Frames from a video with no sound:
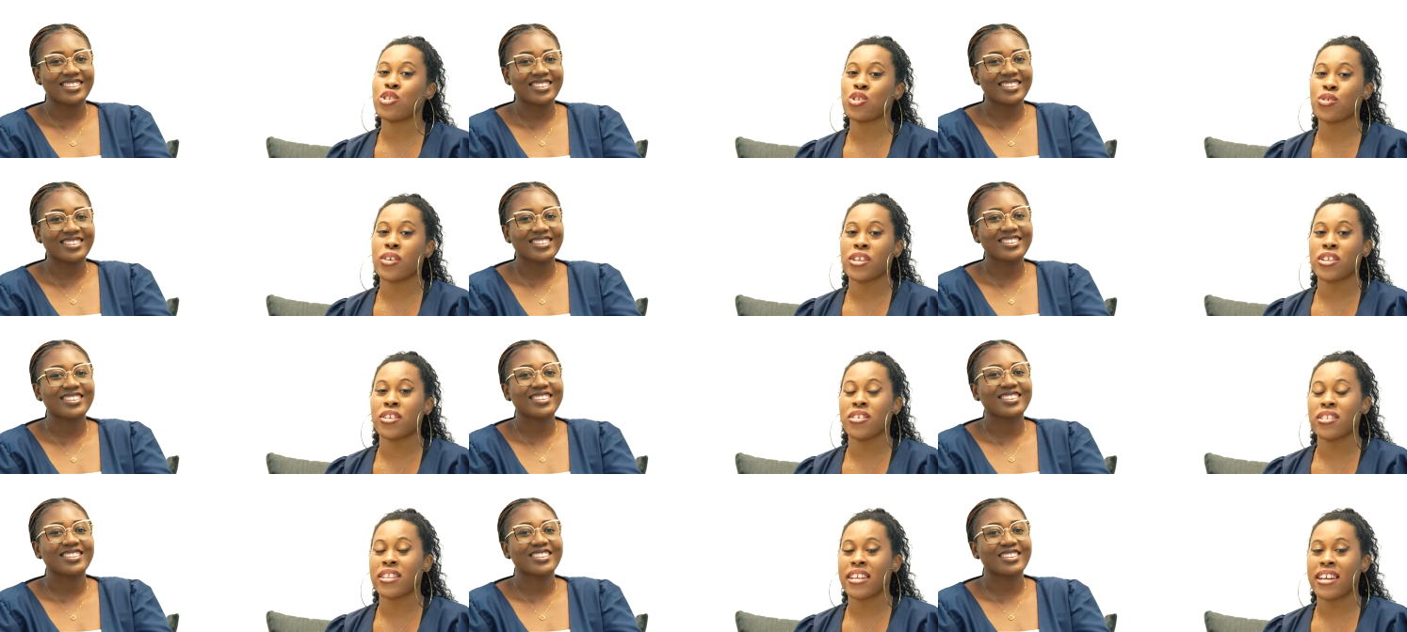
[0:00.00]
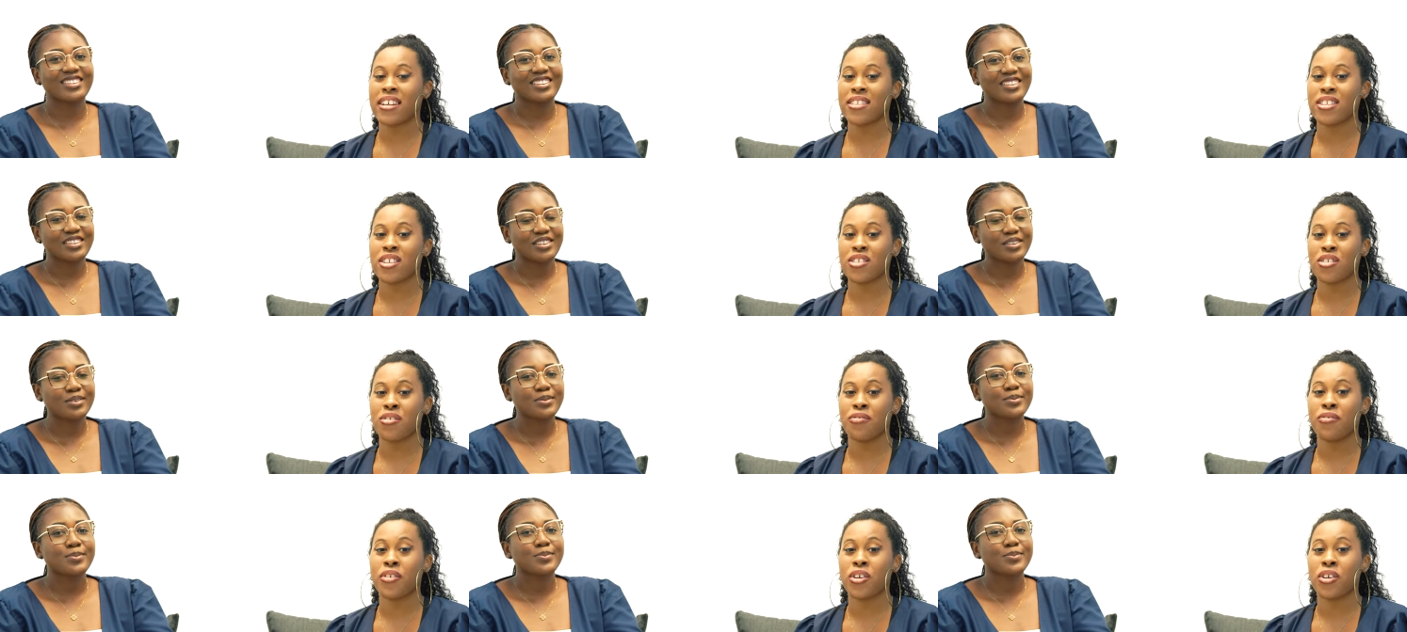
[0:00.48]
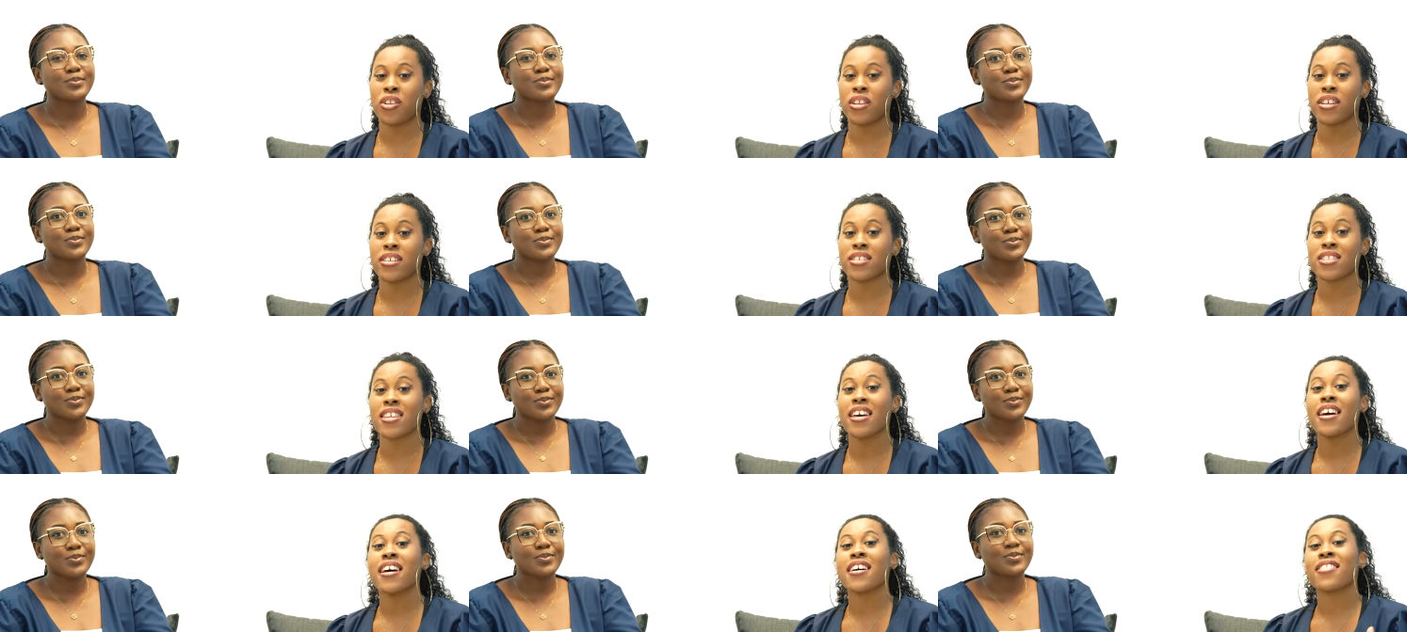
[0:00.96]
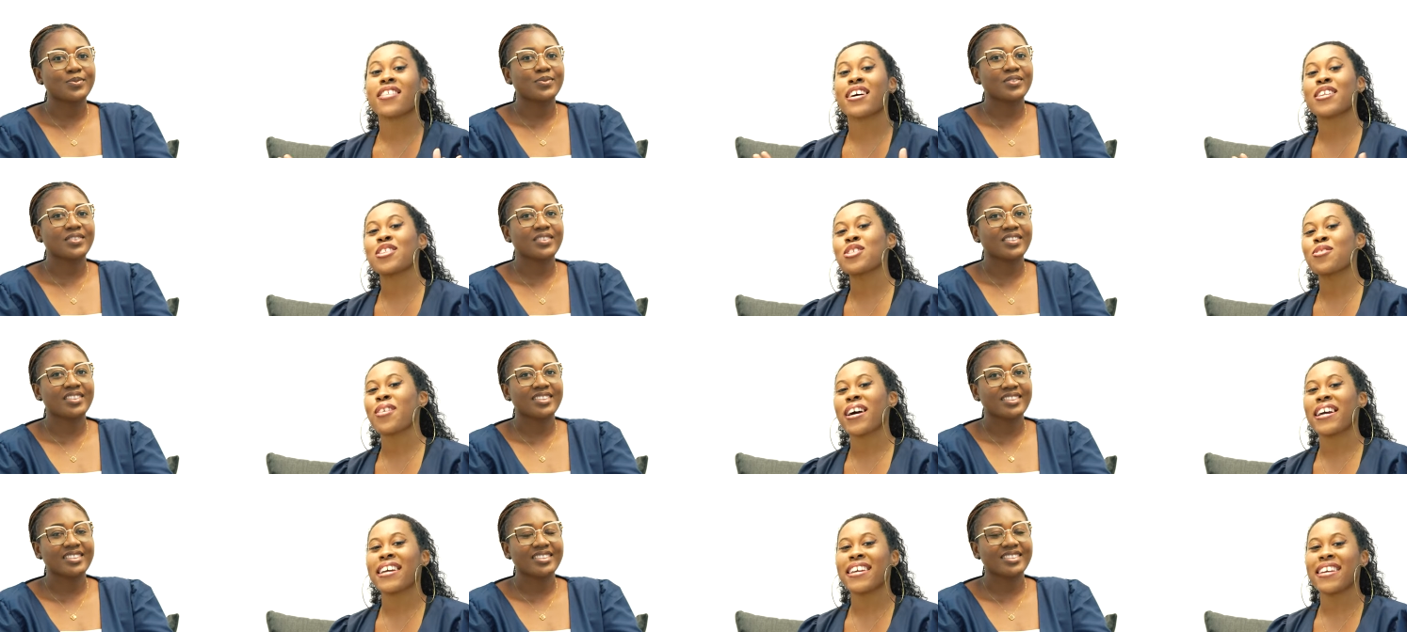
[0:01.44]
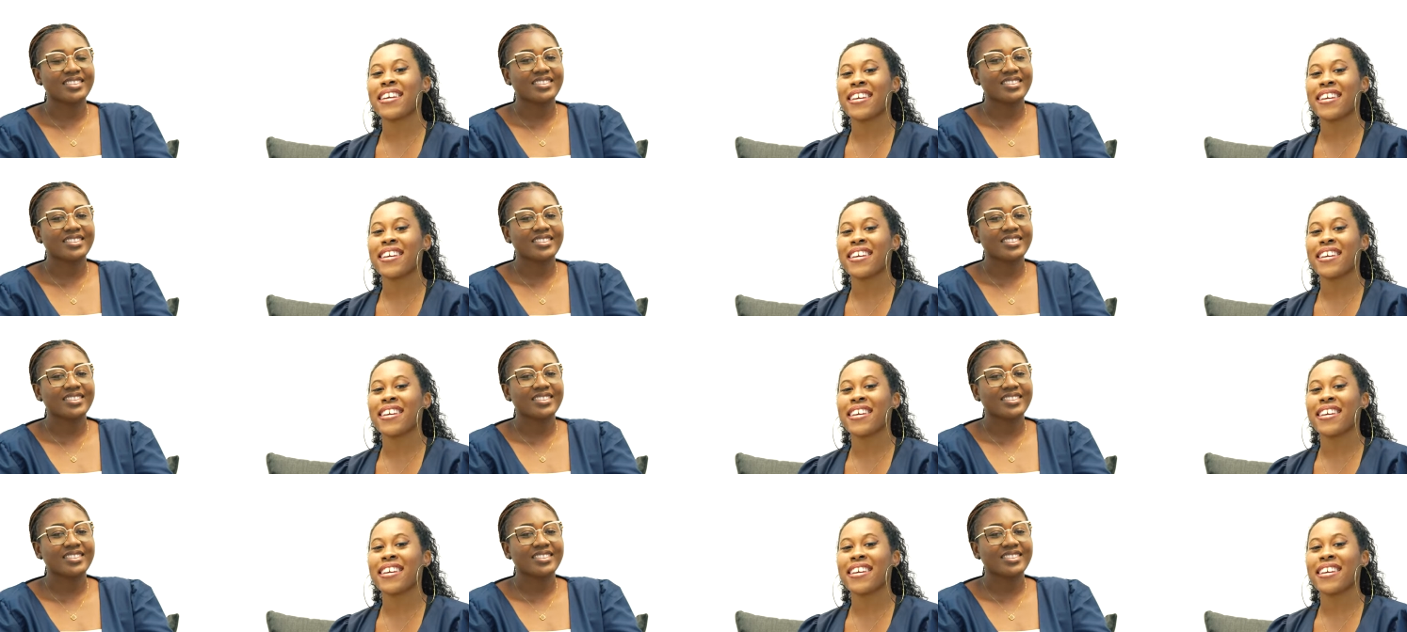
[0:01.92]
Speaker 1: enjoy your land to the fullest. That's why